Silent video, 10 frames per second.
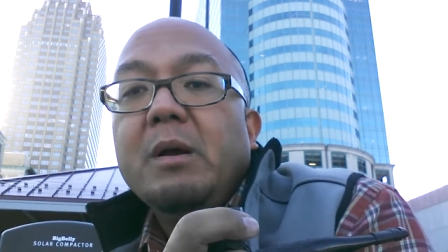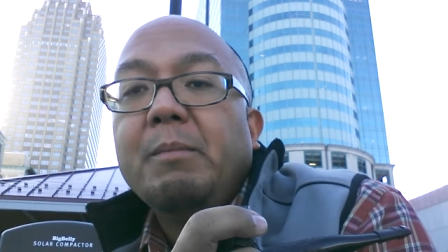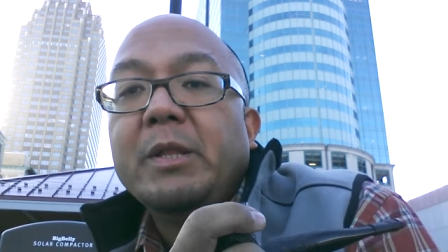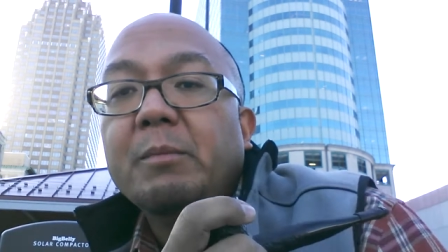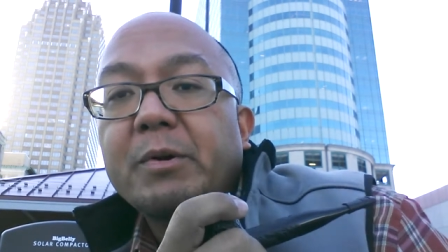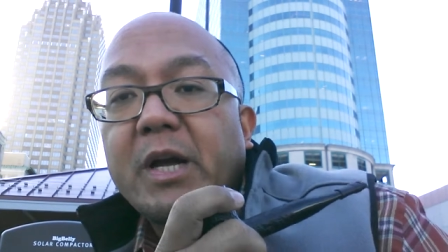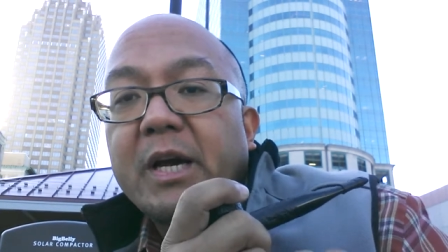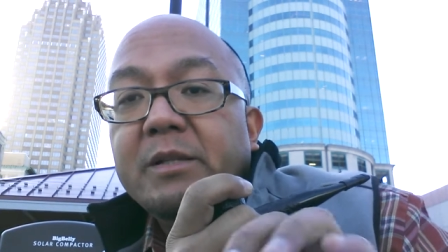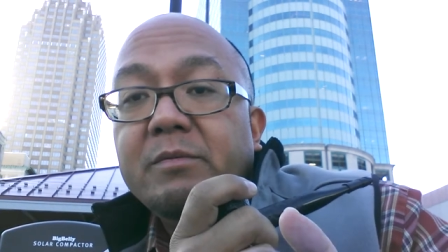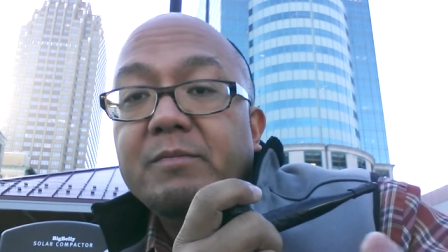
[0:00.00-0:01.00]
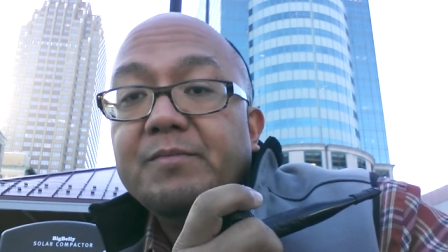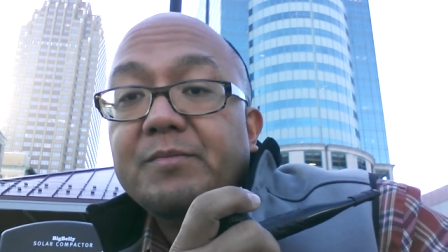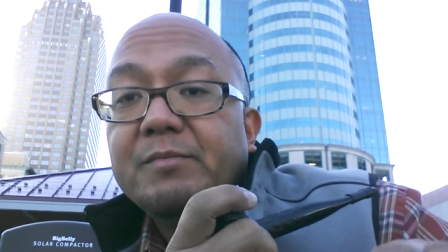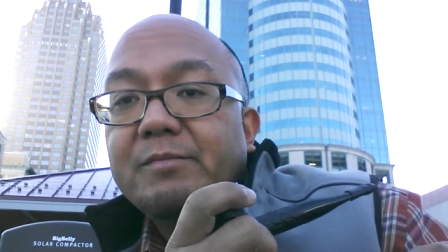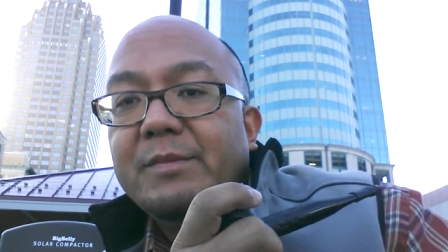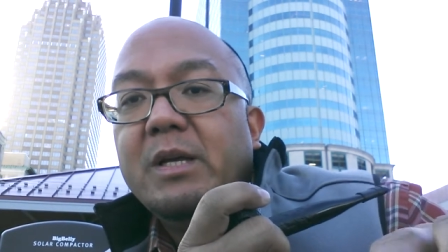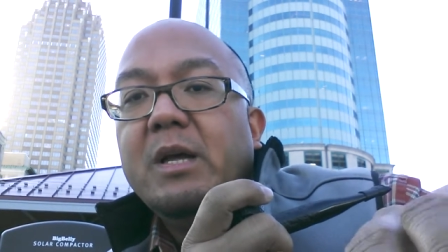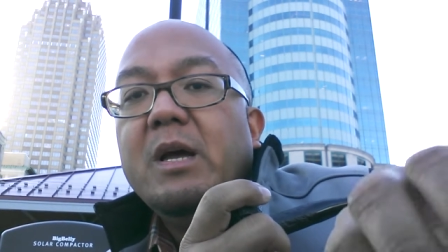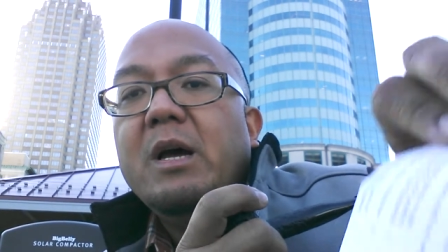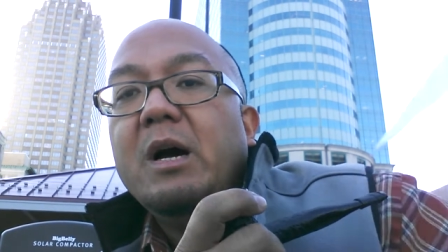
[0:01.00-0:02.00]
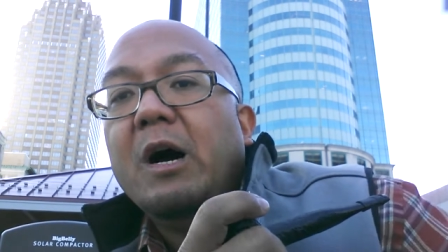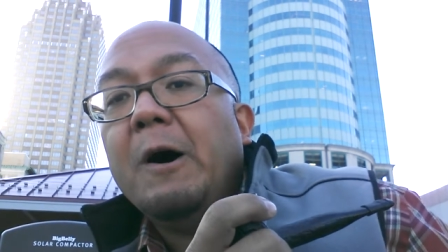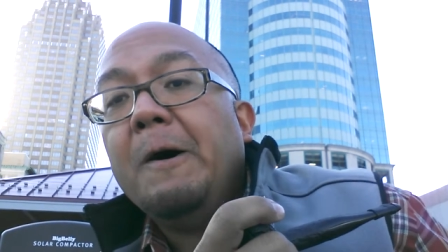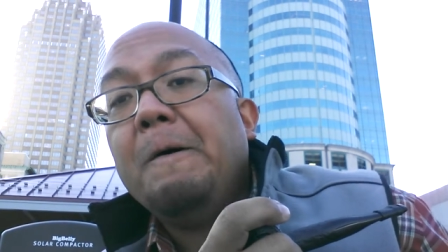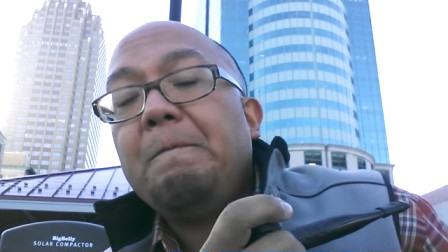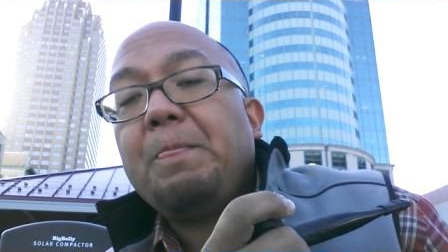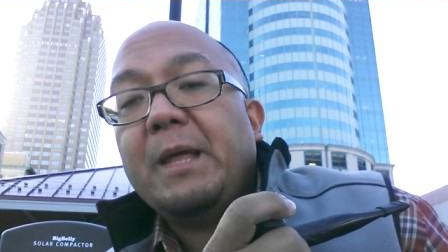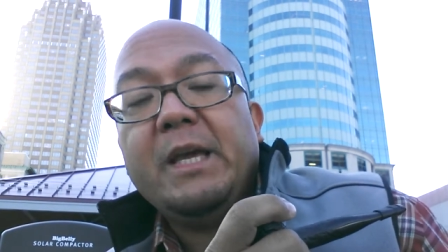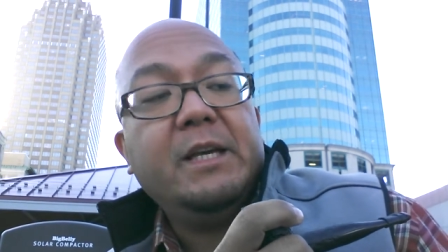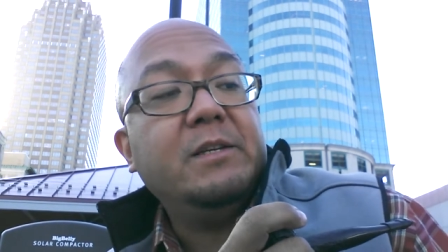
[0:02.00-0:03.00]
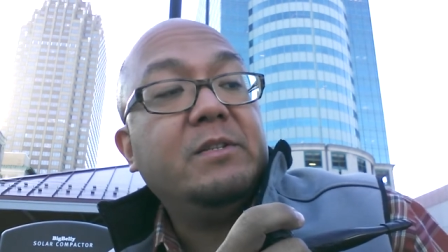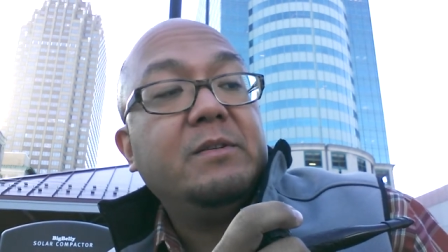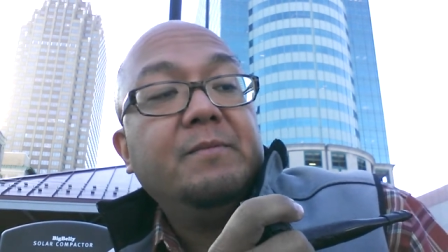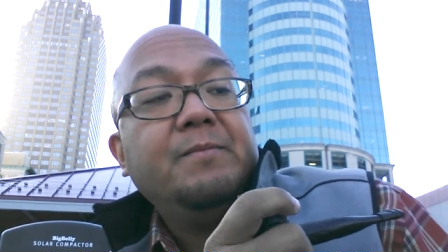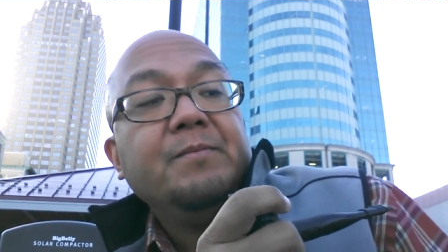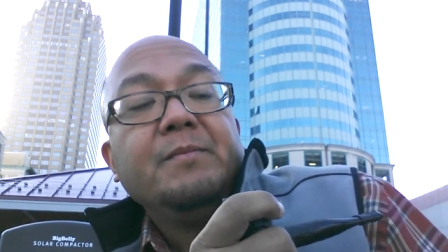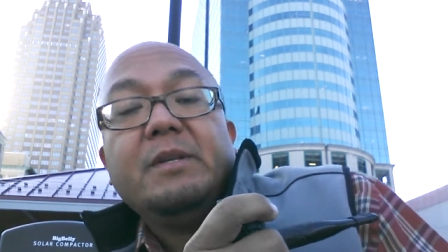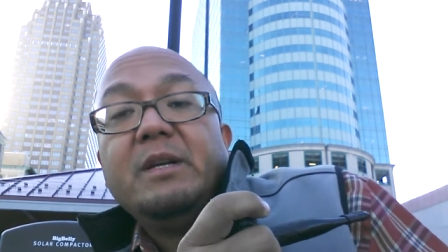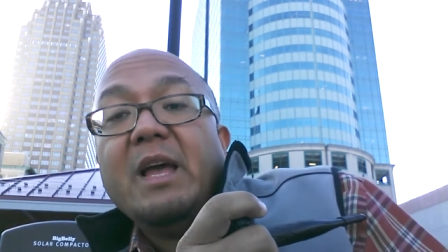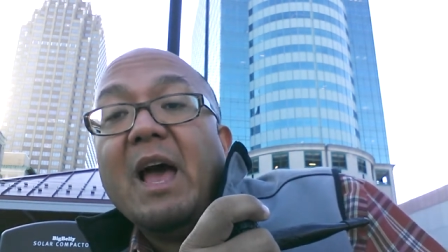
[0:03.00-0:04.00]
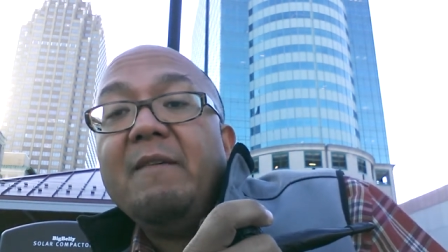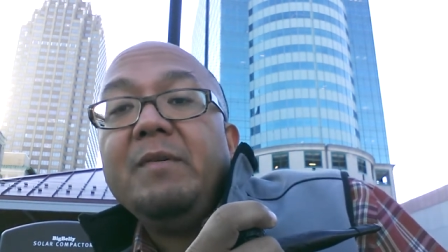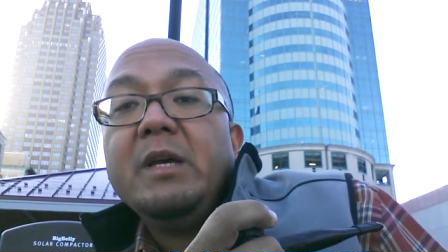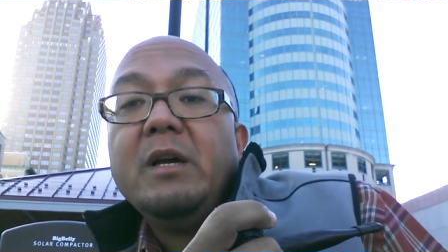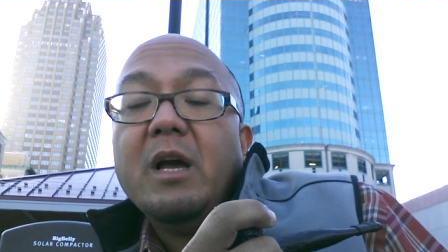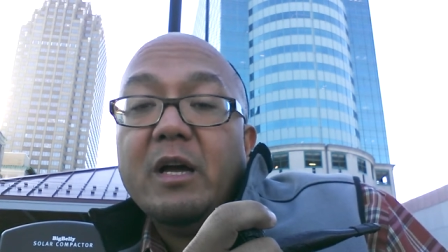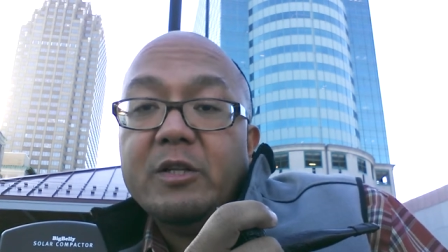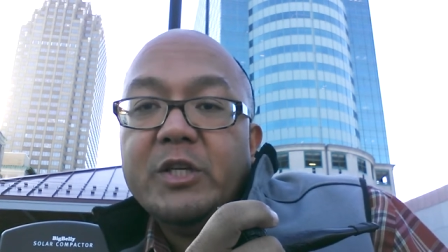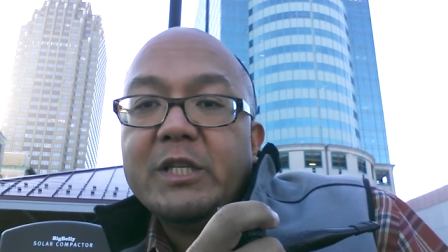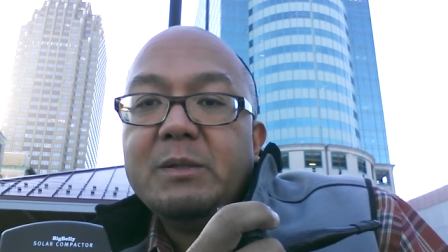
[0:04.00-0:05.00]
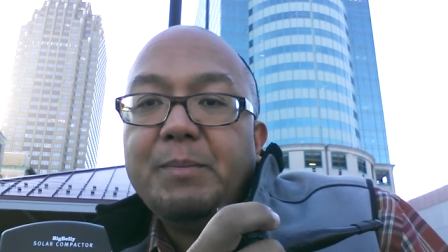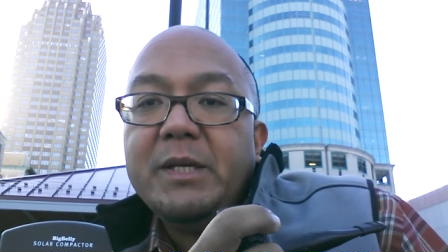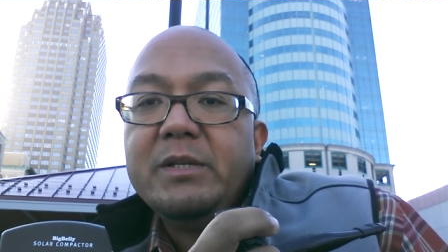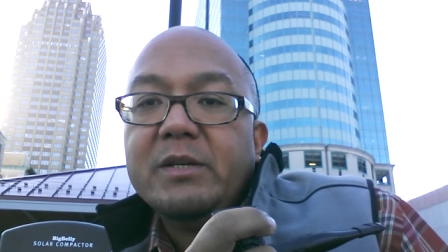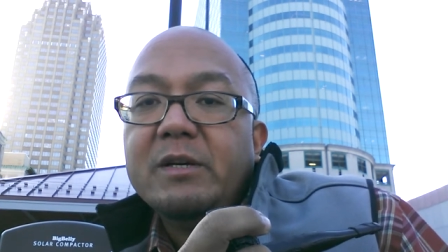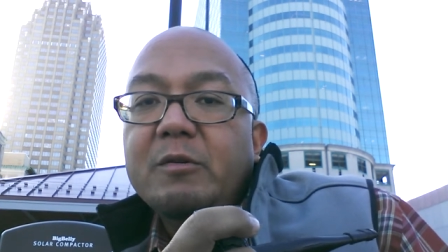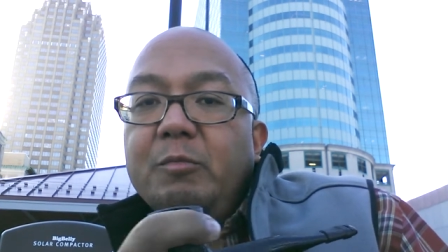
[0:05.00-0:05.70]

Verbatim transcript: My number 9 um, is having Jets Pizza.